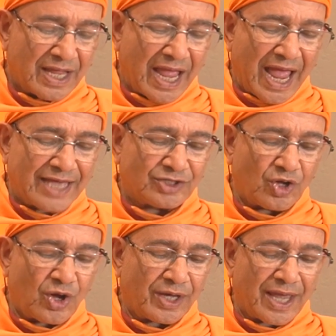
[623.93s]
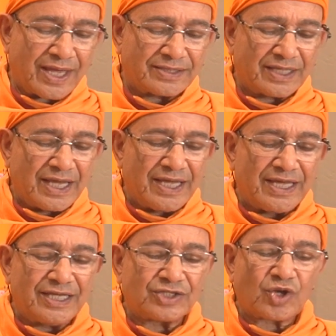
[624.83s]
As long as
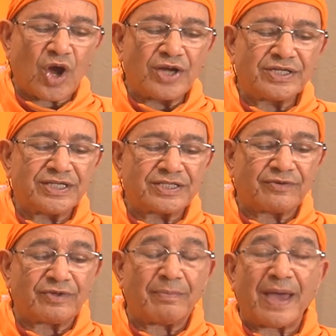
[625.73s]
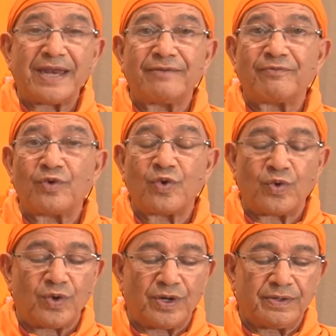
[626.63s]
he is conscious of the
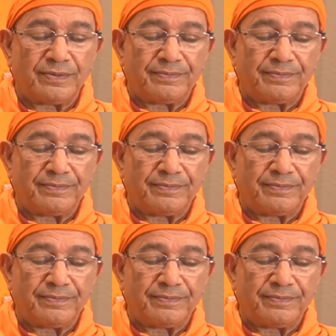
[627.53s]
manifold,